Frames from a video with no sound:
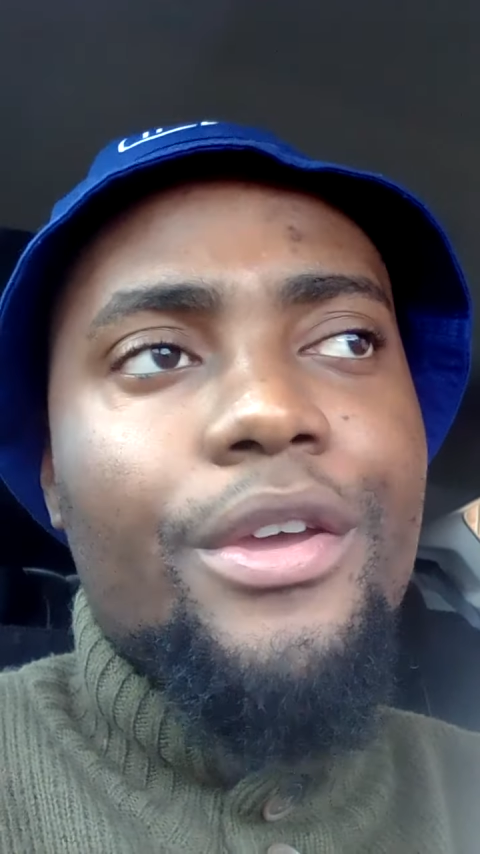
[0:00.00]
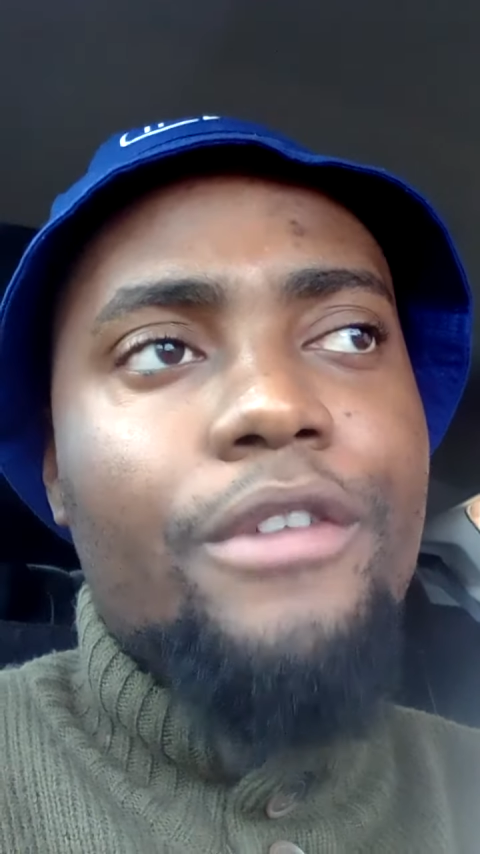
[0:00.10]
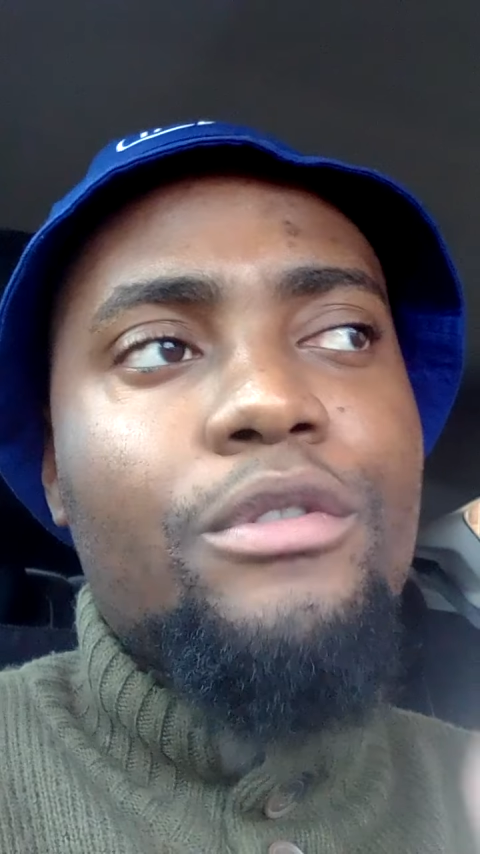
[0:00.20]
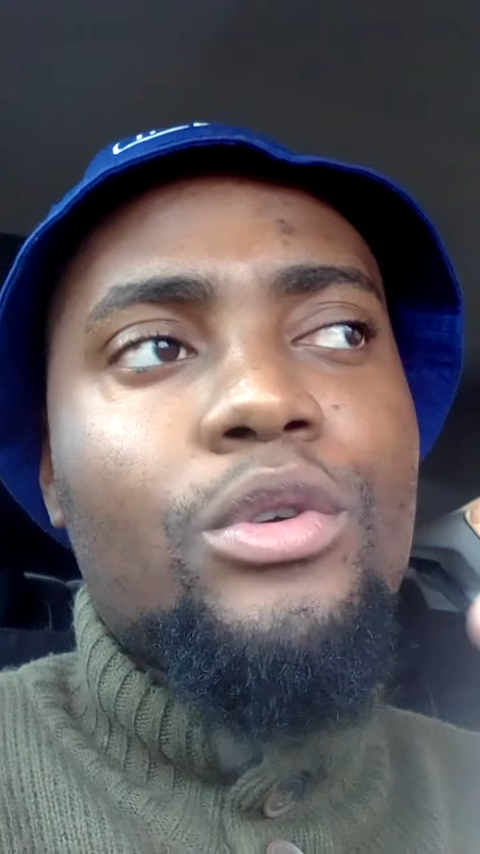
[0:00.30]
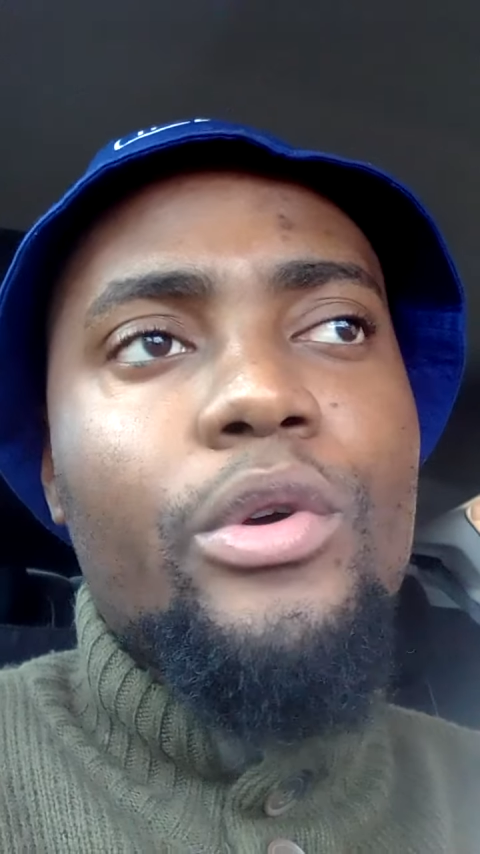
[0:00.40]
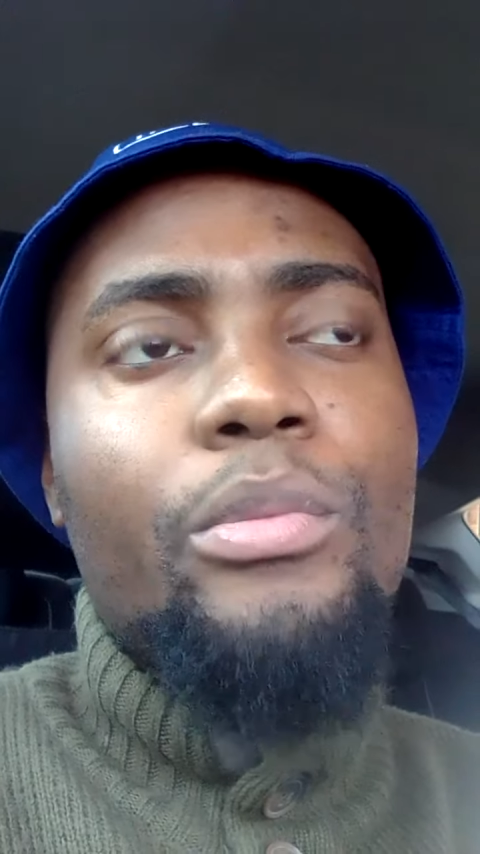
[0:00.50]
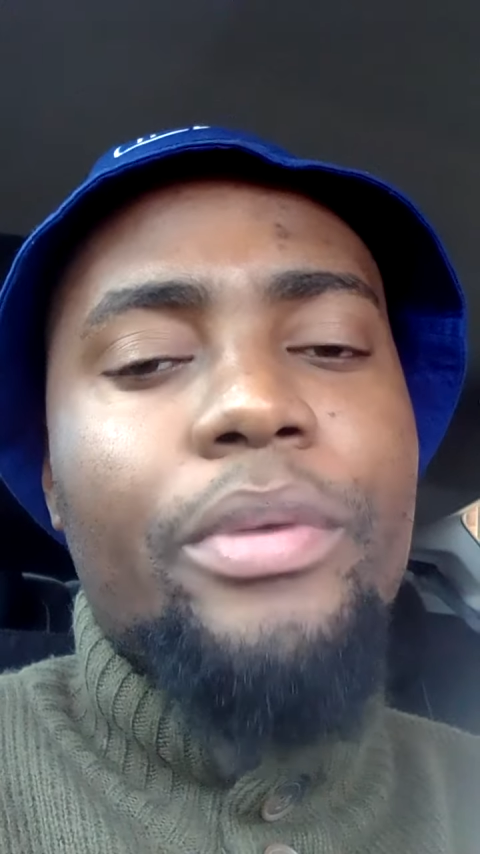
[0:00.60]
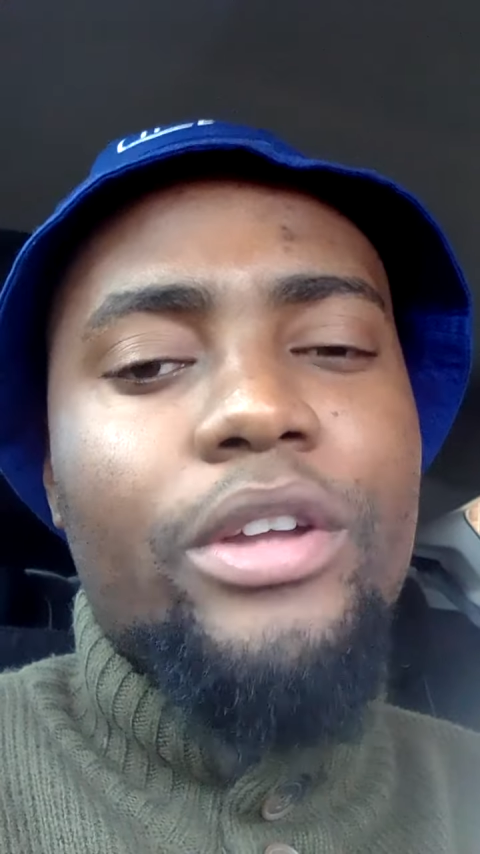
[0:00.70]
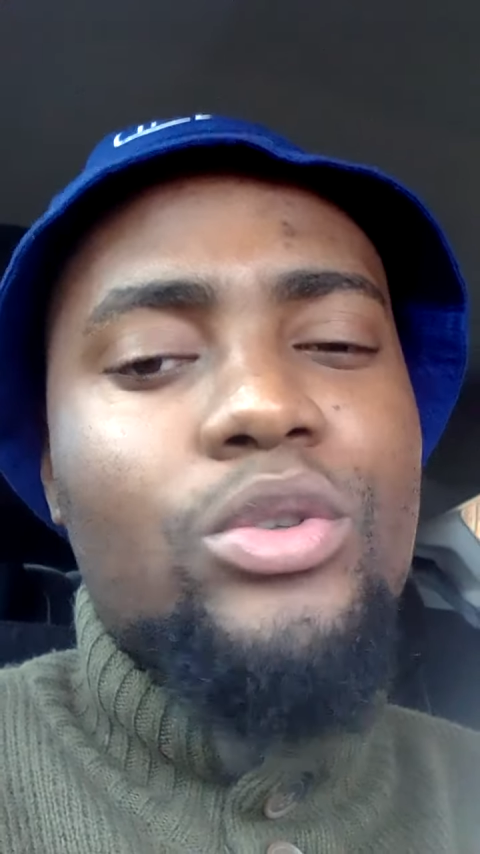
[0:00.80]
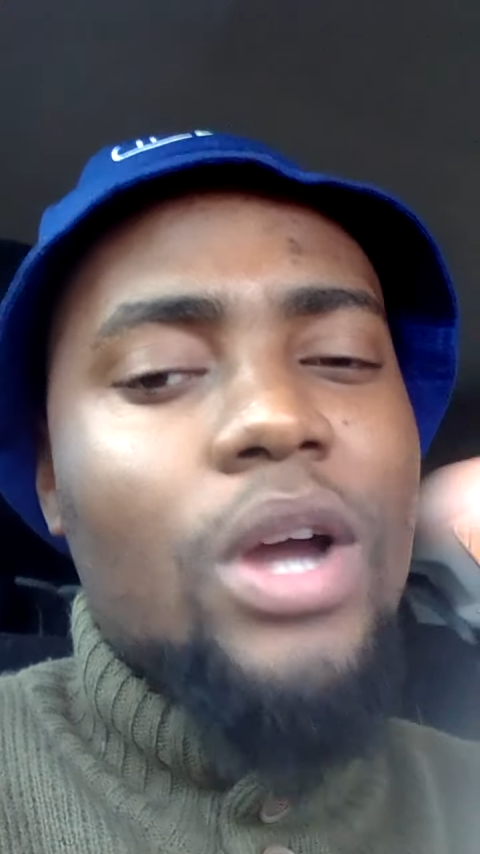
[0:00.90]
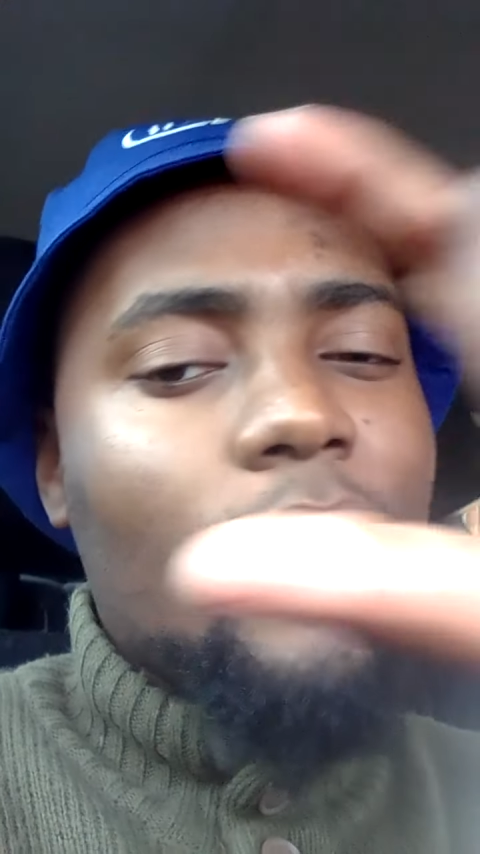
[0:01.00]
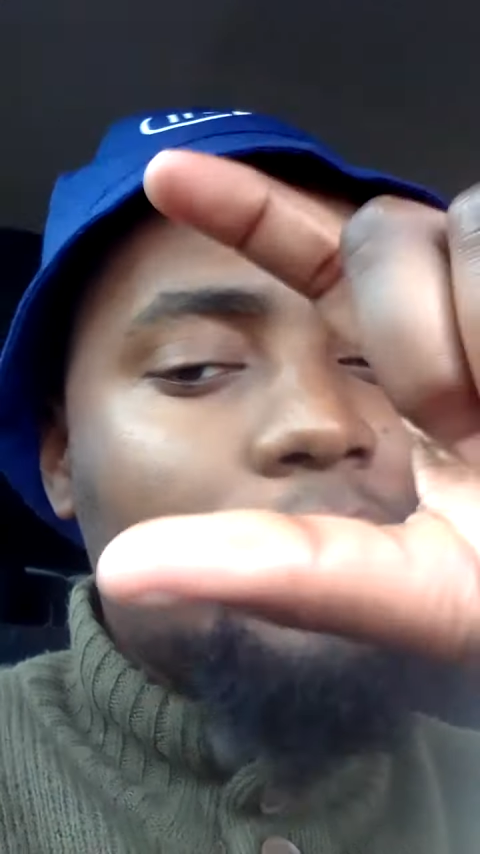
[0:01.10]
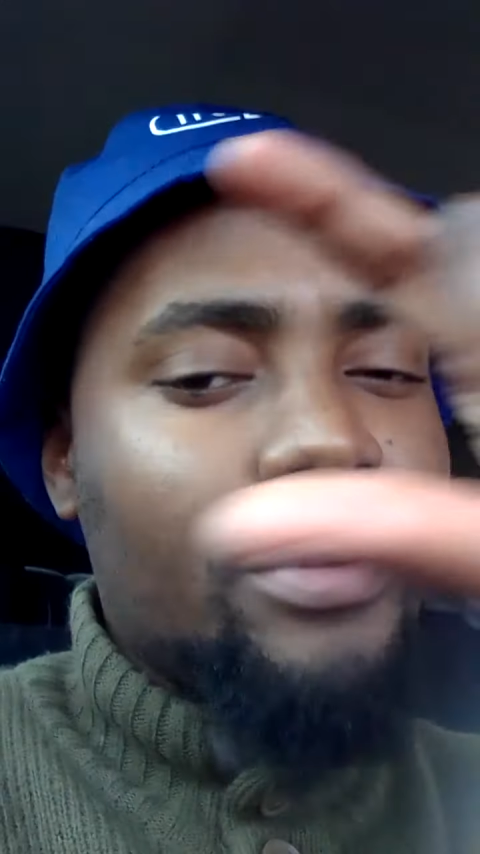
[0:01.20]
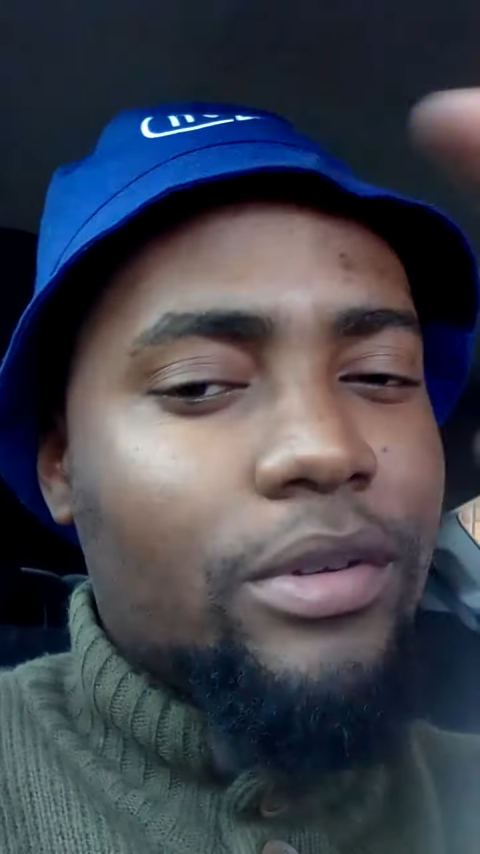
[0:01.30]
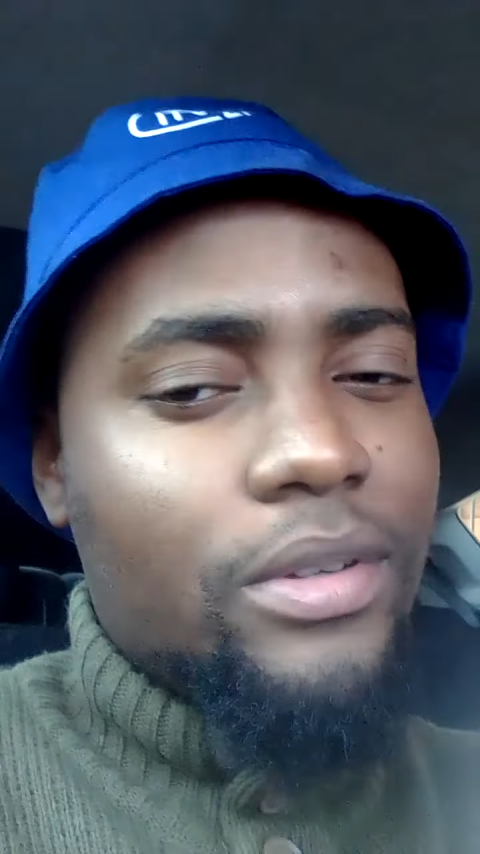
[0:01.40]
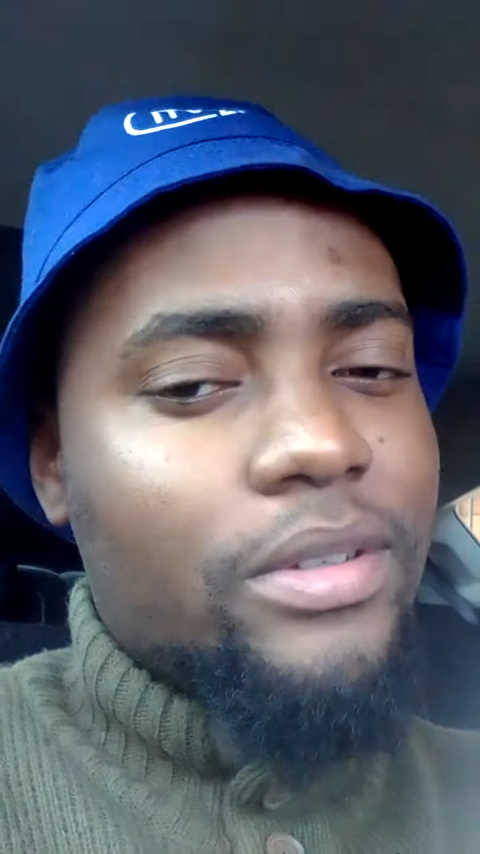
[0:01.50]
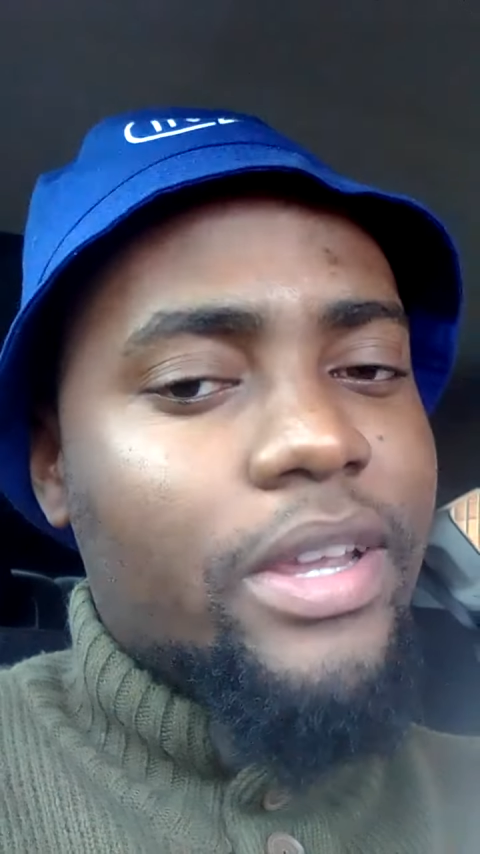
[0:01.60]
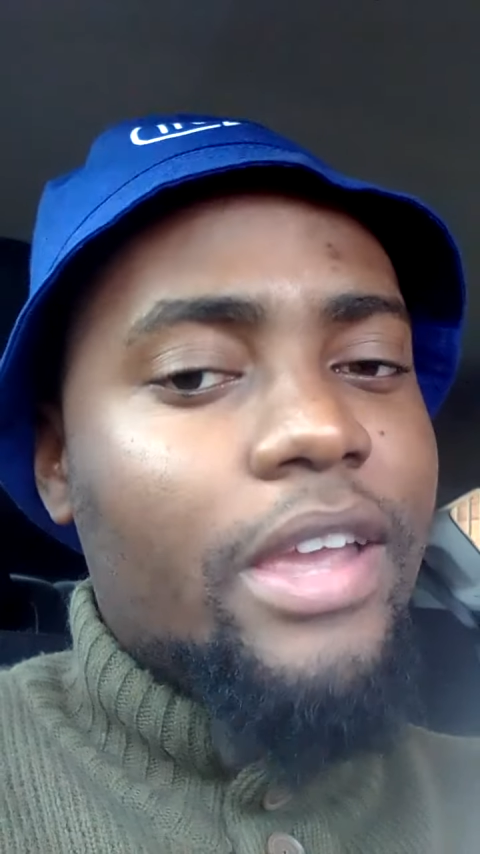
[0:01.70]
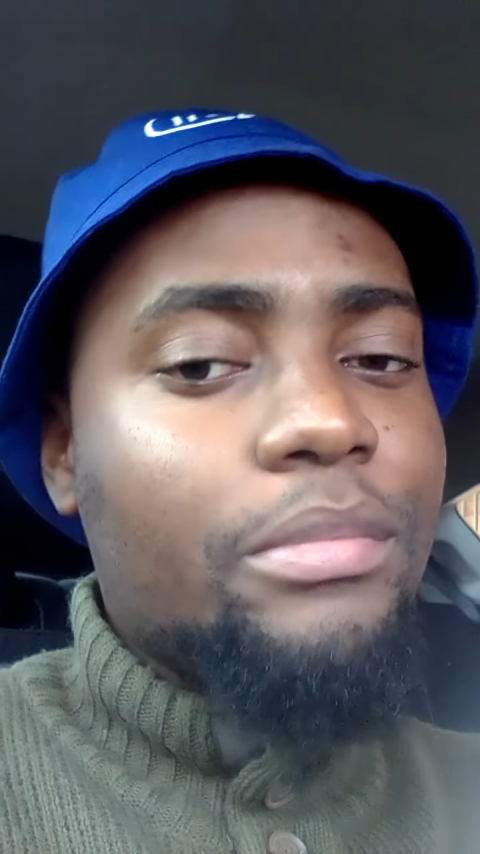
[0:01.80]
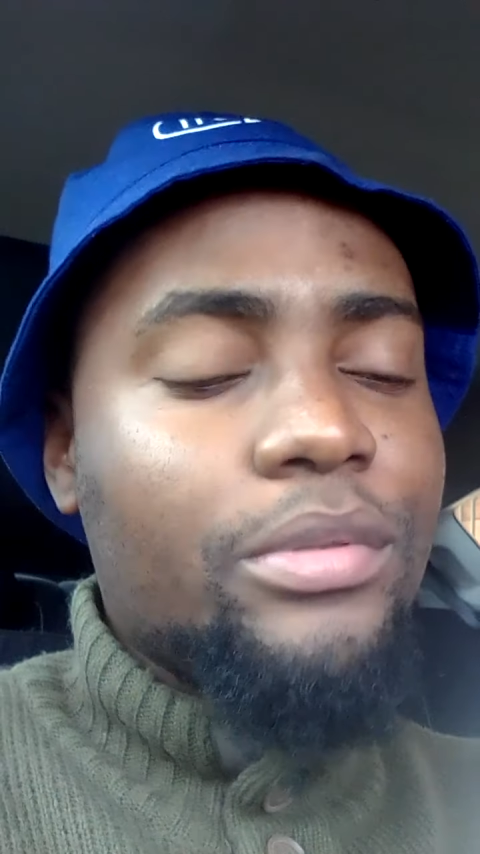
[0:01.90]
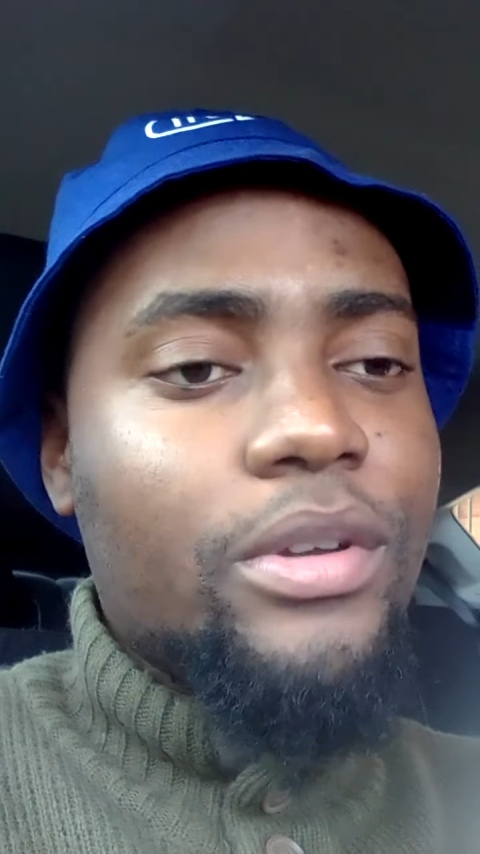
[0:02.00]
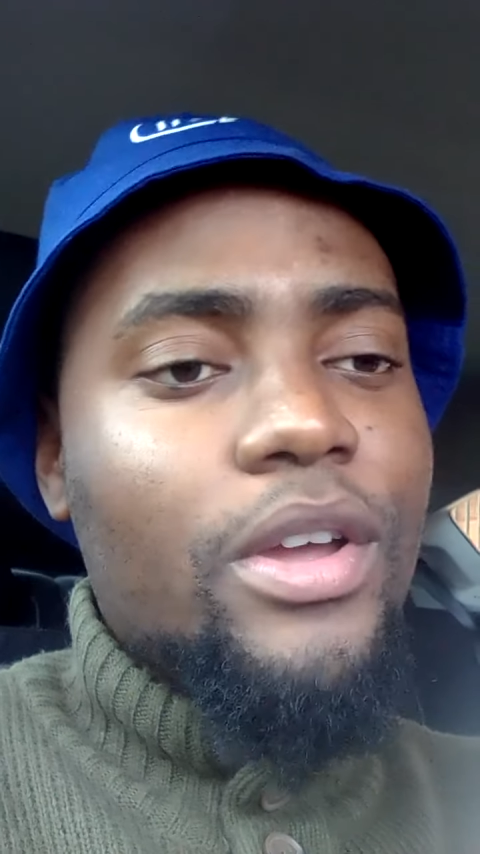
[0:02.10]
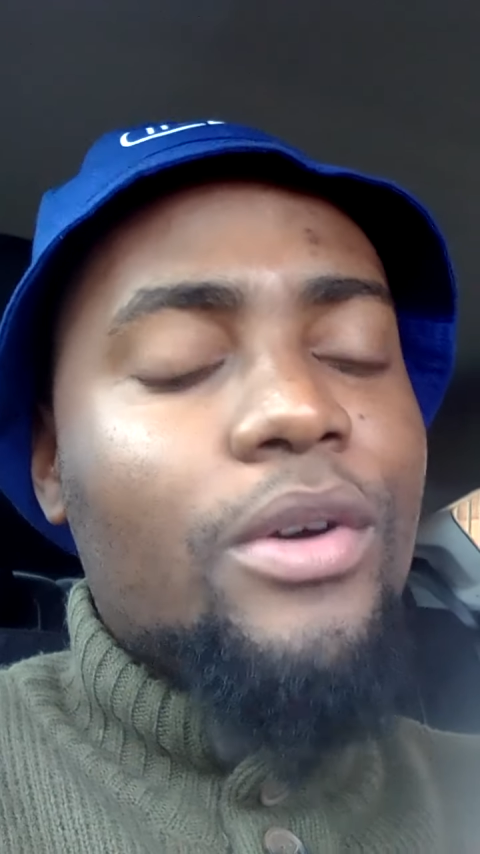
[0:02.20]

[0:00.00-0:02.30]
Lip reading: If you go back to our periodic table,